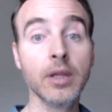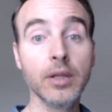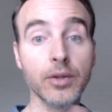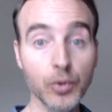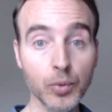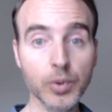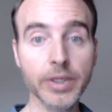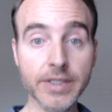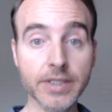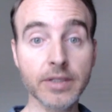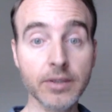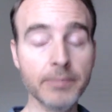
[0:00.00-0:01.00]
you
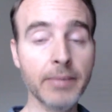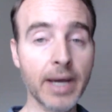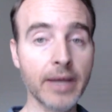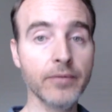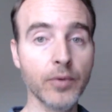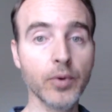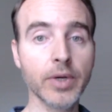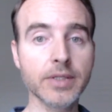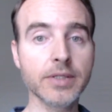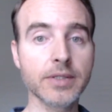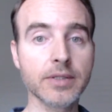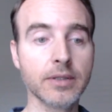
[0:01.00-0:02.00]
listen to my
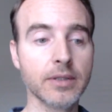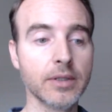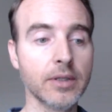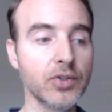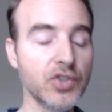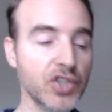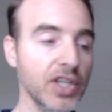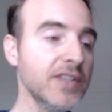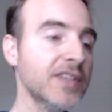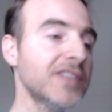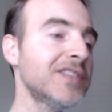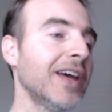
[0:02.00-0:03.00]
voice.
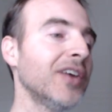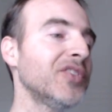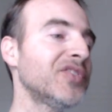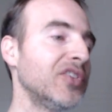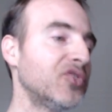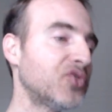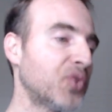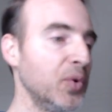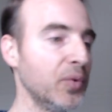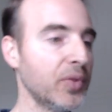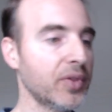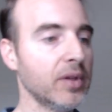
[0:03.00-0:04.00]
Jesus tells the
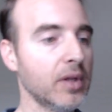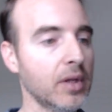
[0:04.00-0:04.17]
truth.